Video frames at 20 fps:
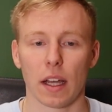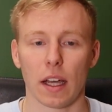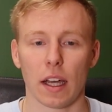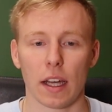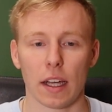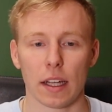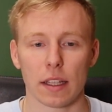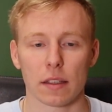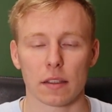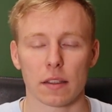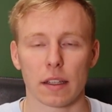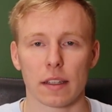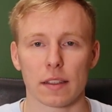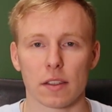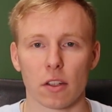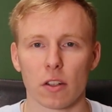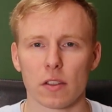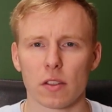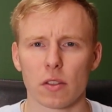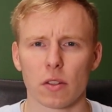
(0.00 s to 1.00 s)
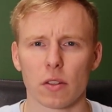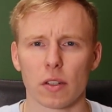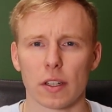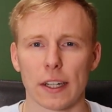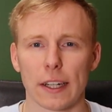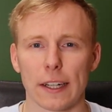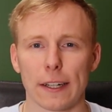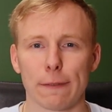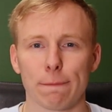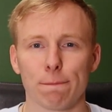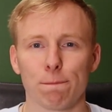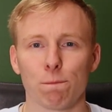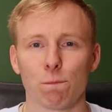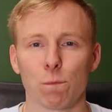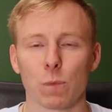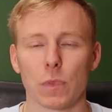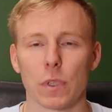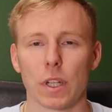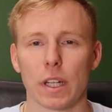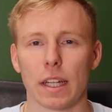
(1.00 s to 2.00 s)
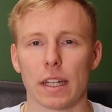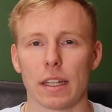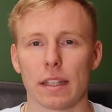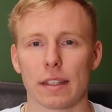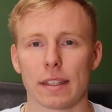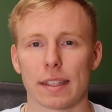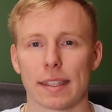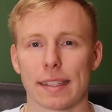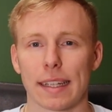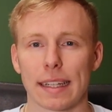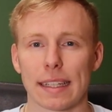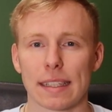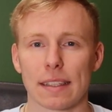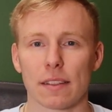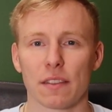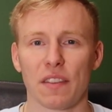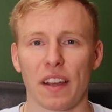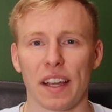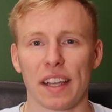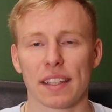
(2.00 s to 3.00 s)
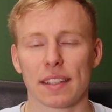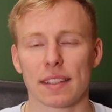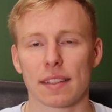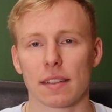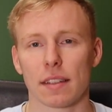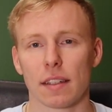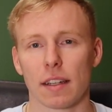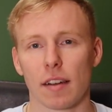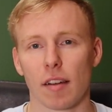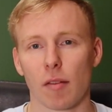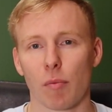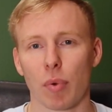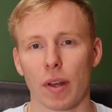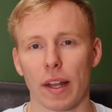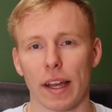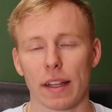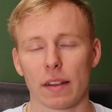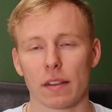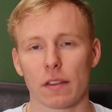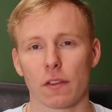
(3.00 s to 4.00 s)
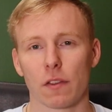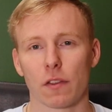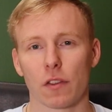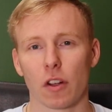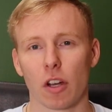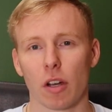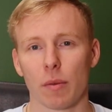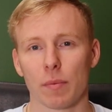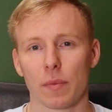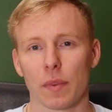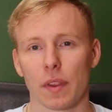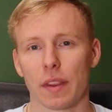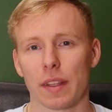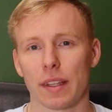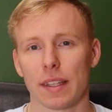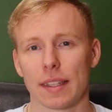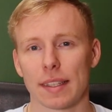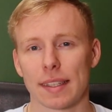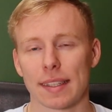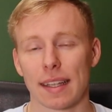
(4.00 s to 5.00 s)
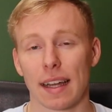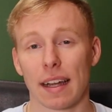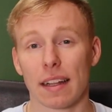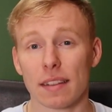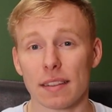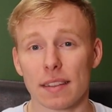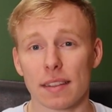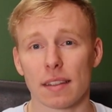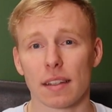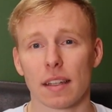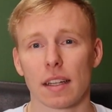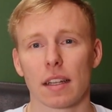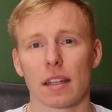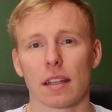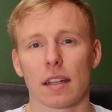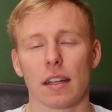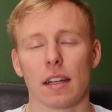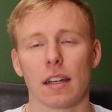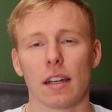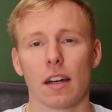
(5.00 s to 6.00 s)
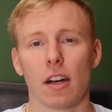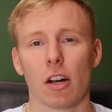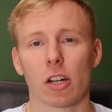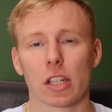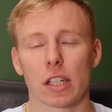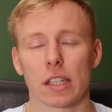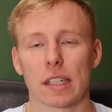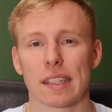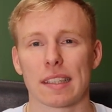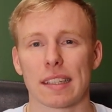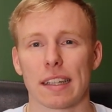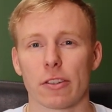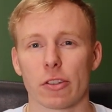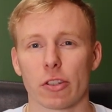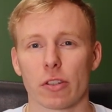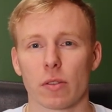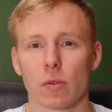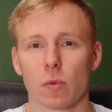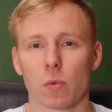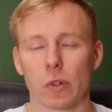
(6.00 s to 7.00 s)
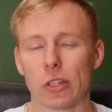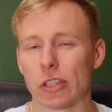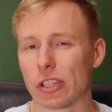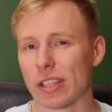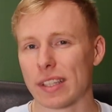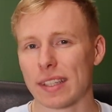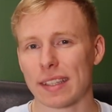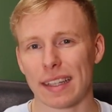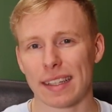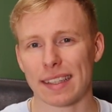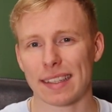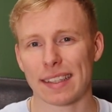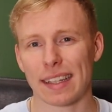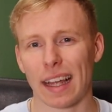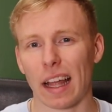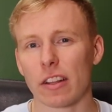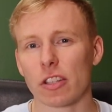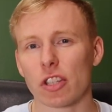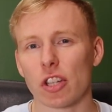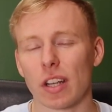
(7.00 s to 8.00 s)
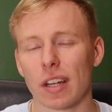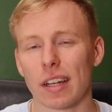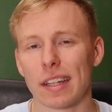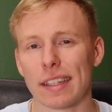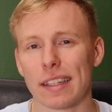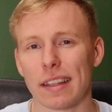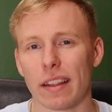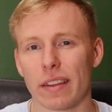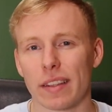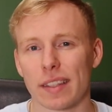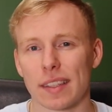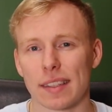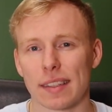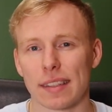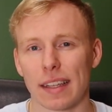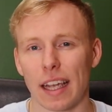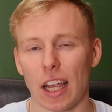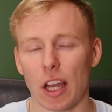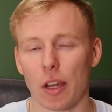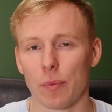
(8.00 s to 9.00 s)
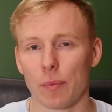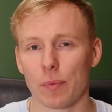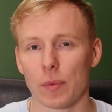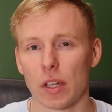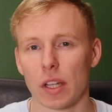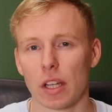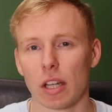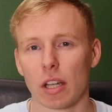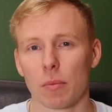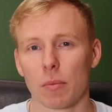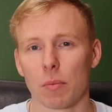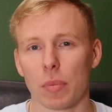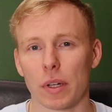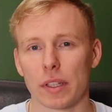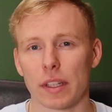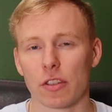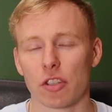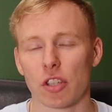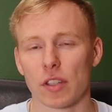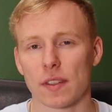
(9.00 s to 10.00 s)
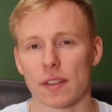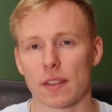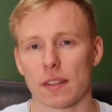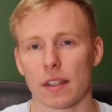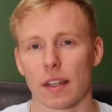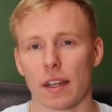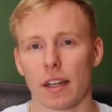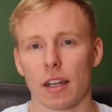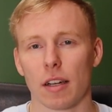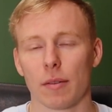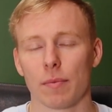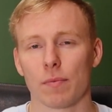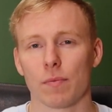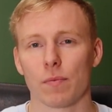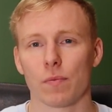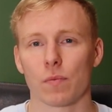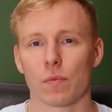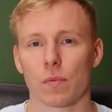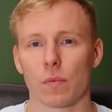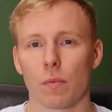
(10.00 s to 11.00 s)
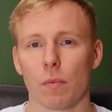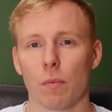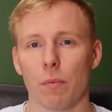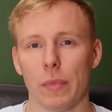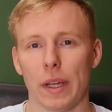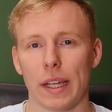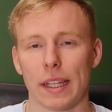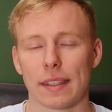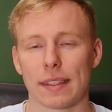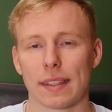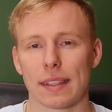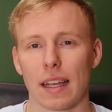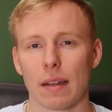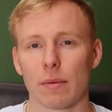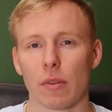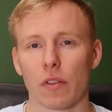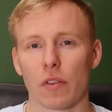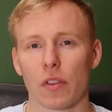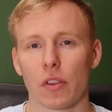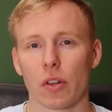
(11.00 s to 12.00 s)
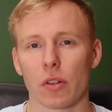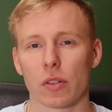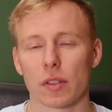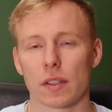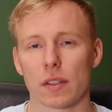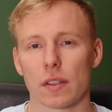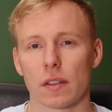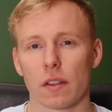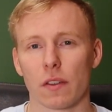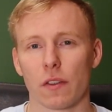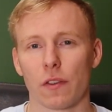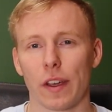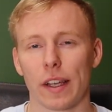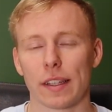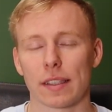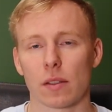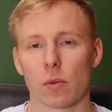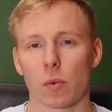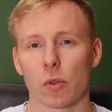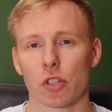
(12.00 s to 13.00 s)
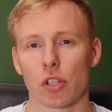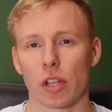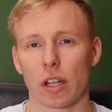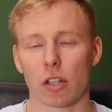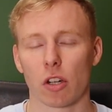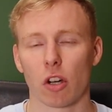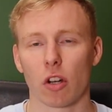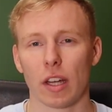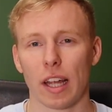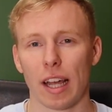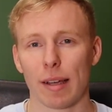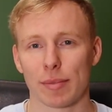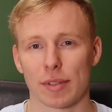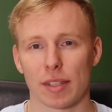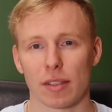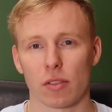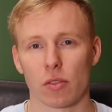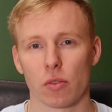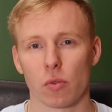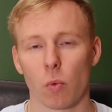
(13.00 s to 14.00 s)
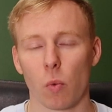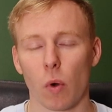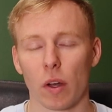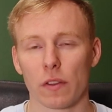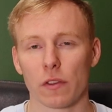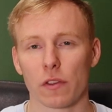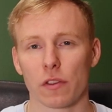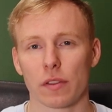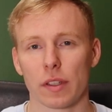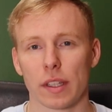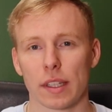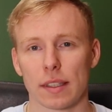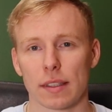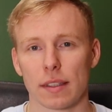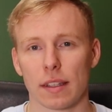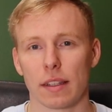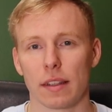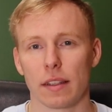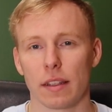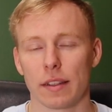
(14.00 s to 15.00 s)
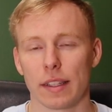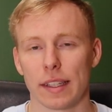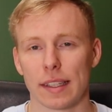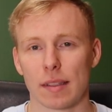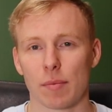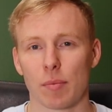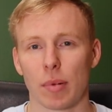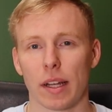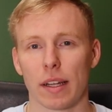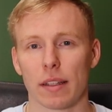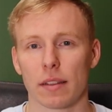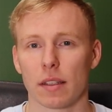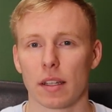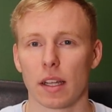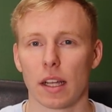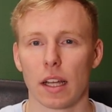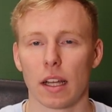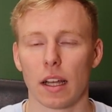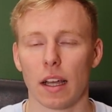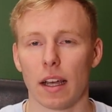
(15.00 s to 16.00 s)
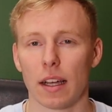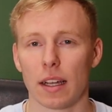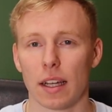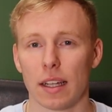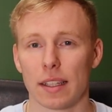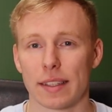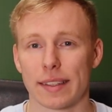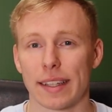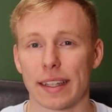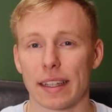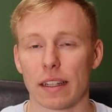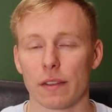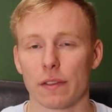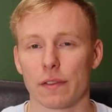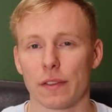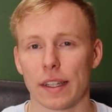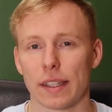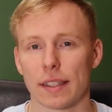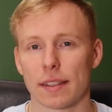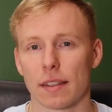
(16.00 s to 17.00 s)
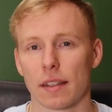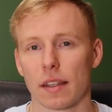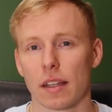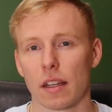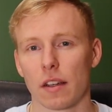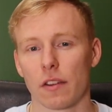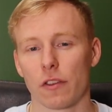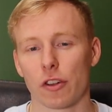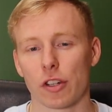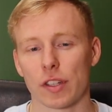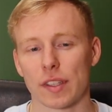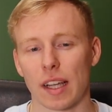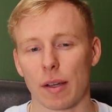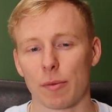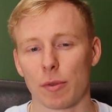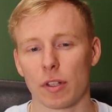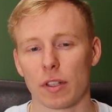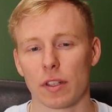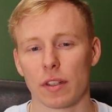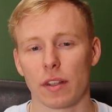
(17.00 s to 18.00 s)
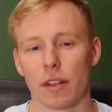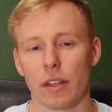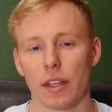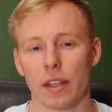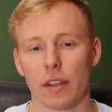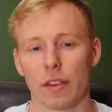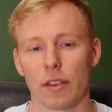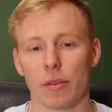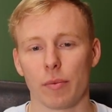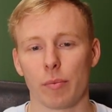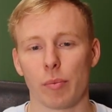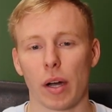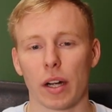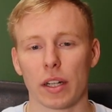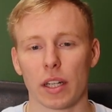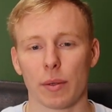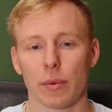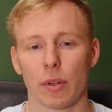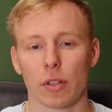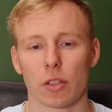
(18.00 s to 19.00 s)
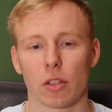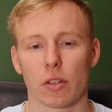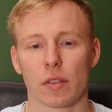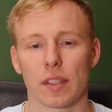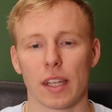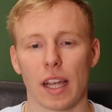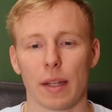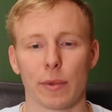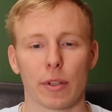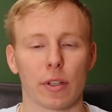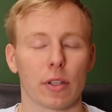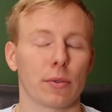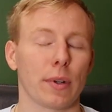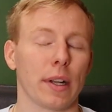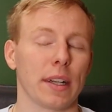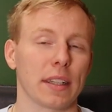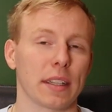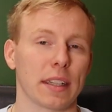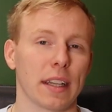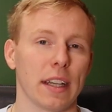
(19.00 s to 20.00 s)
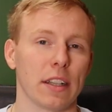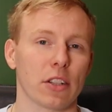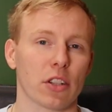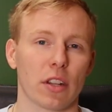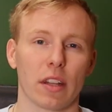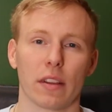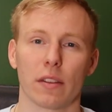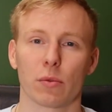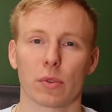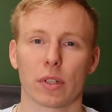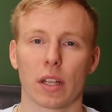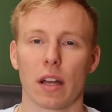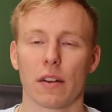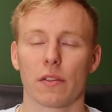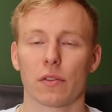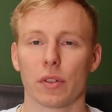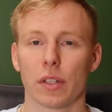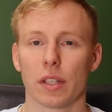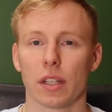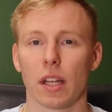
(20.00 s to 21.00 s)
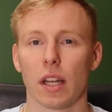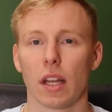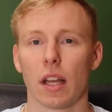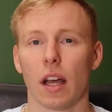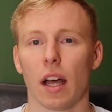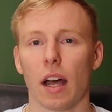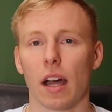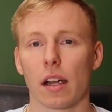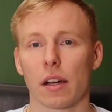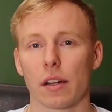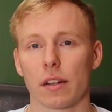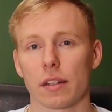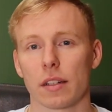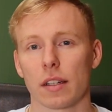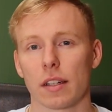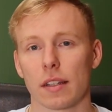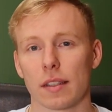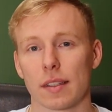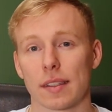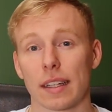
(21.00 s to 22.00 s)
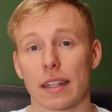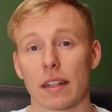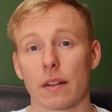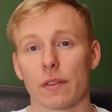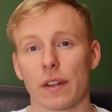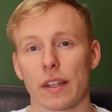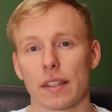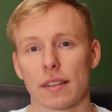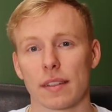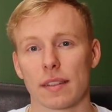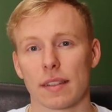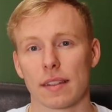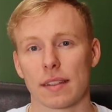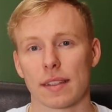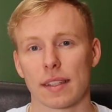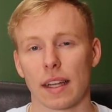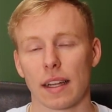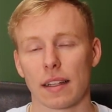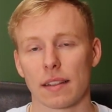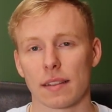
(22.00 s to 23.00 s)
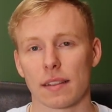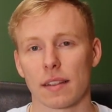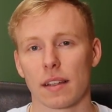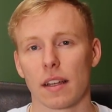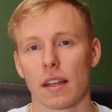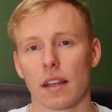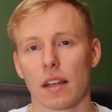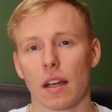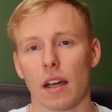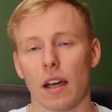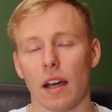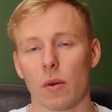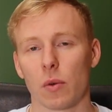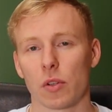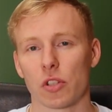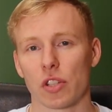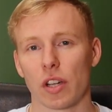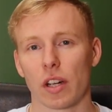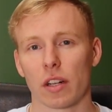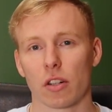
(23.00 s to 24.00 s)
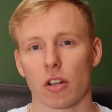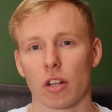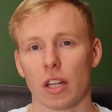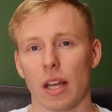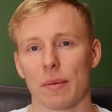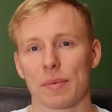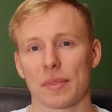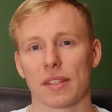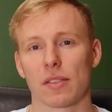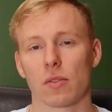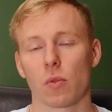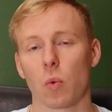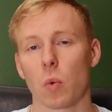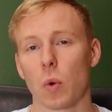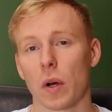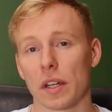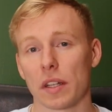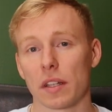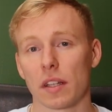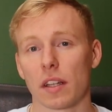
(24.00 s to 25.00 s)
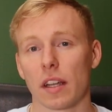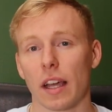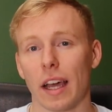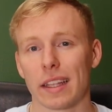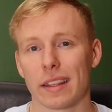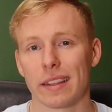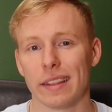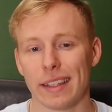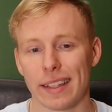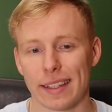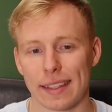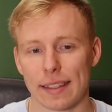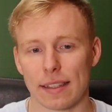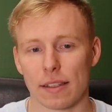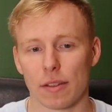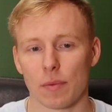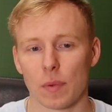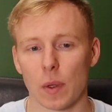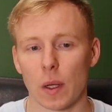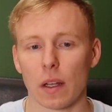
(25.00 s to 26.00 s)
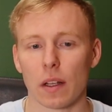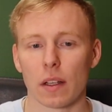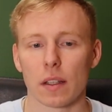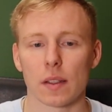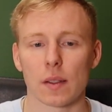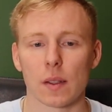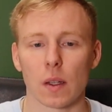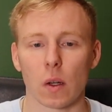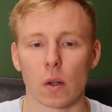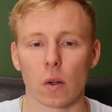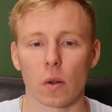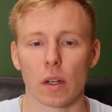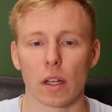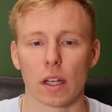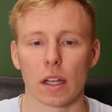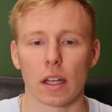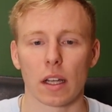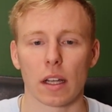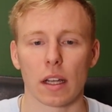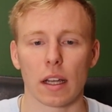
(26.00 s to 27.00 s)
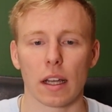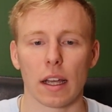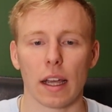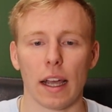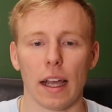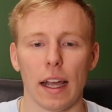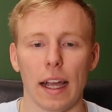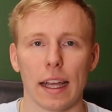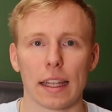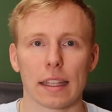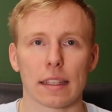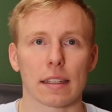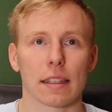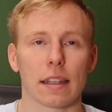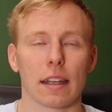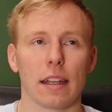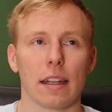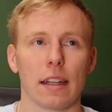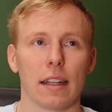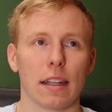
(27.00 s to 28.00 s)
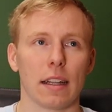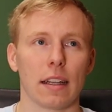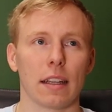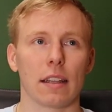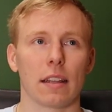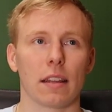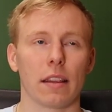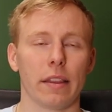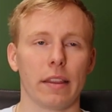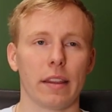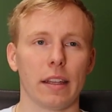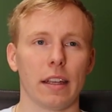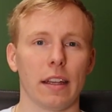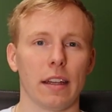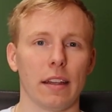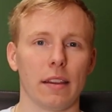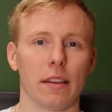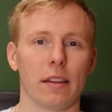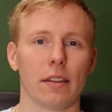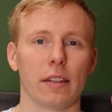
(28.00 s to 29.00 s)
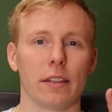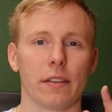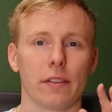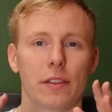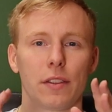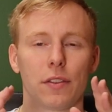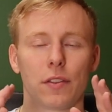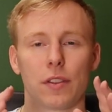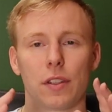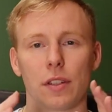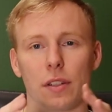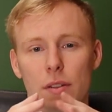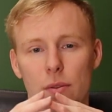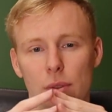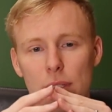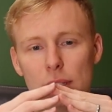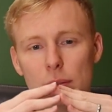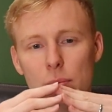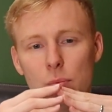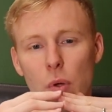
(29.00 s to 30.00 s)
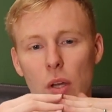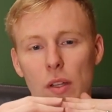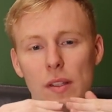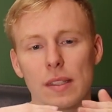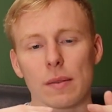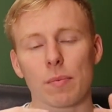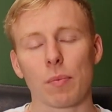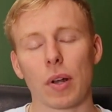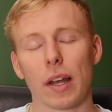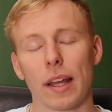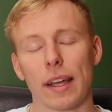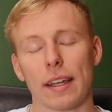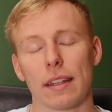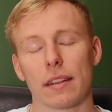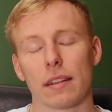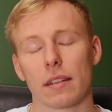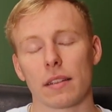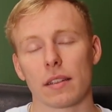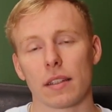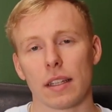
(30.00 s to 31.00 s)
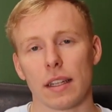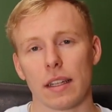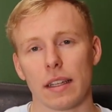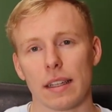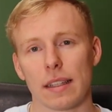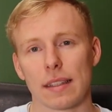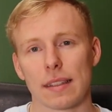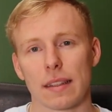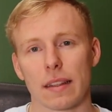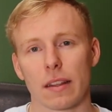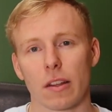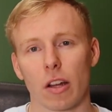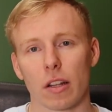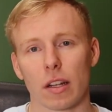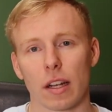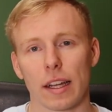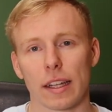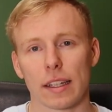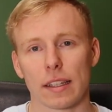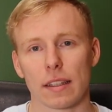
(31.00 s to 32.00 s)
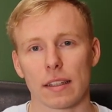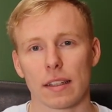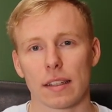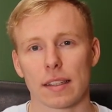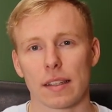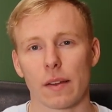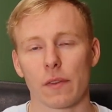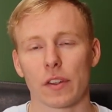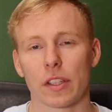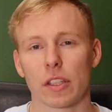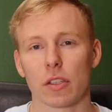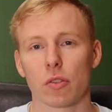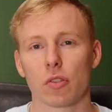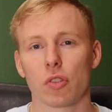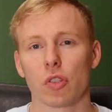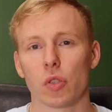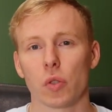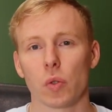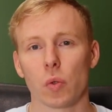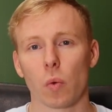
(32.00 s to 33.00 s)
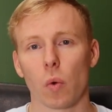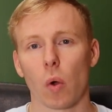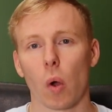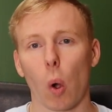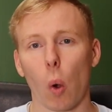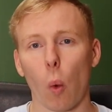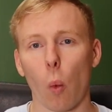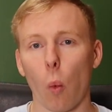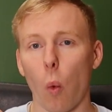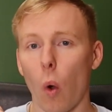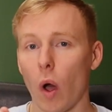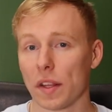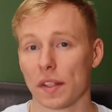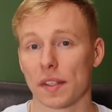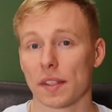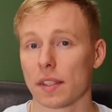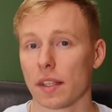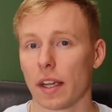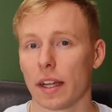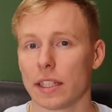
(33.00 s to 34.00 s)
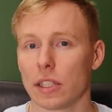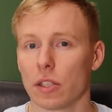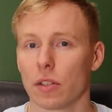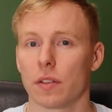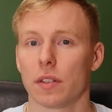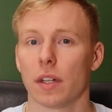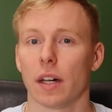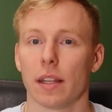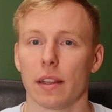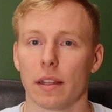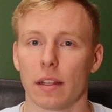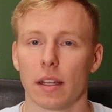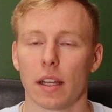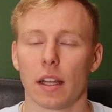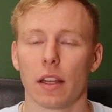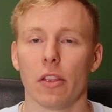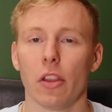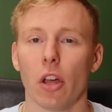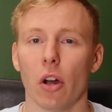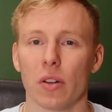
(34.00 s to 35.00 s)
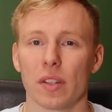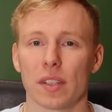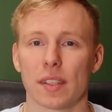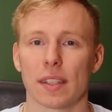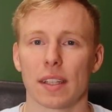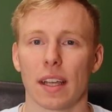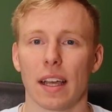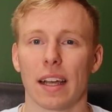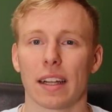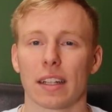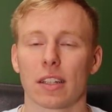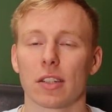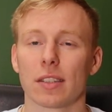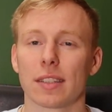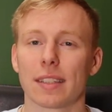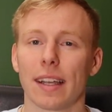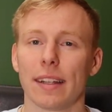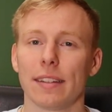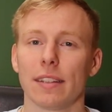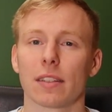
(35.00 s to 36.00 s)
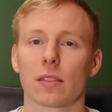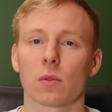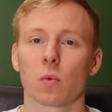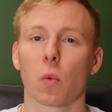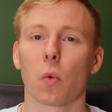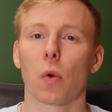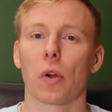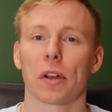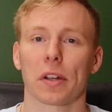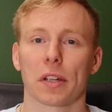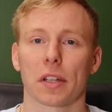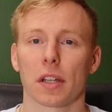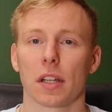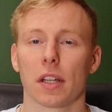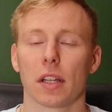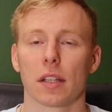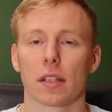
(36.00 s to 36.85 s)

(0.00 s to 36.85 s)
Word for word: And there's also um, a six-phase uh, plan from the SANS uh, organization, which is essentially the same, but they just um, made some of those phases which are collapsed into one phase in the NIST plan uh, a single phase. For example, the, the, part about containment eradication and recovery are uh, single phases in SANS, uh, which are collapsed into one at NIST. So, and the, the, the, the response plan is not like something you do once and you're done. No, it's a continuous work.